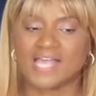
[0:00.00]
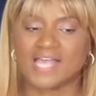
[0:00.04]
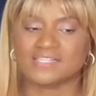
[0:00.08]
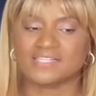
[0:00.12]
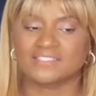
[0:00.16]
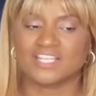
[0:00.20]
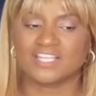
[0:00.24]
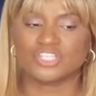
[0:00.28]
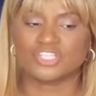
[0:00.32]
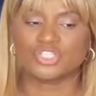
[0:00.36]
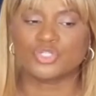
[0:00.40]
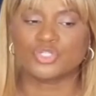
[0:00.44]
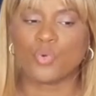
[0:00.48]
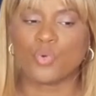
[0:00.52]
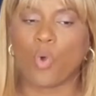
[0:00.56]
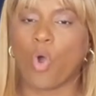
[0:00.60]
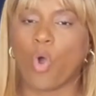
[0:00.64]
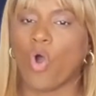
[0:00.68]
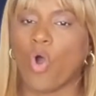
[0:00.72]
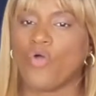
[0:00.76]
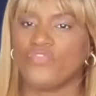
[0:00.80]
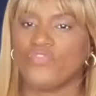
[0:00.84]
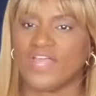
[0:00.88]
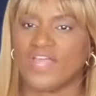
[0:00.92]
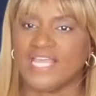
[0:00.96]
access to
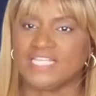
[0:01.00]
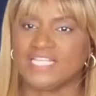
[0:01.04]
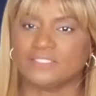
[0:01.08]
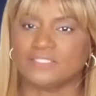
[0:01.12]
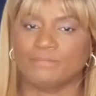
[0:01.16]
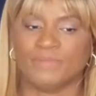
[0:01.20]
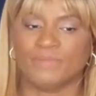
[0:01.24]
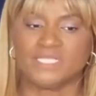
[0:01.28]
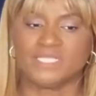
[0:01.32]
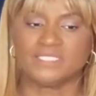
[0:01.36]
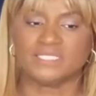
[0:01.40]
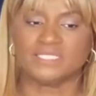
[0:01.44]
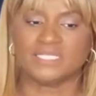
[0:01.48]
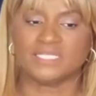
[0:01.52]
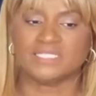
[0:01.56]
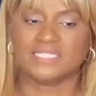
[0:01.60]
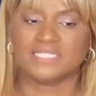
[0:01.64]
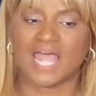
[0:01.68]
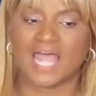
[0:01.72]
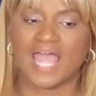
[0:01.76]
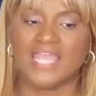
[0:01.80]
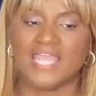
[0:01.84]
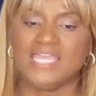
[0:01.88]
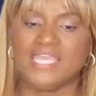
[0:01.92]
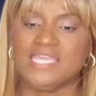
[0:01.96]
all the expenses
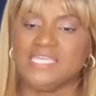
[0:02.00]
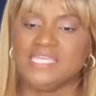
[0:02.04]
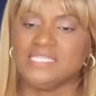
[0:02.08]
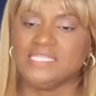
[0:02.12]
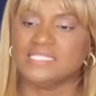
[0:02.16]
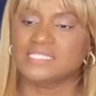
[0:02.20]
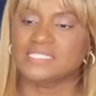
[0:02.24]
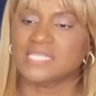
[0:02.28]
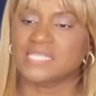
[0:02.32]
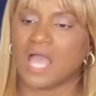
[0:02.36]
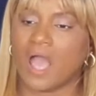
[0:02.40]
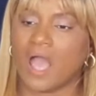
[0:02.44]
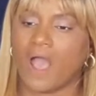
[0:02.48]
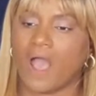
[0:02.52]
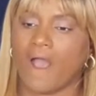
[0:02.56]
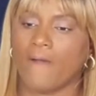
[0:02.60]
that is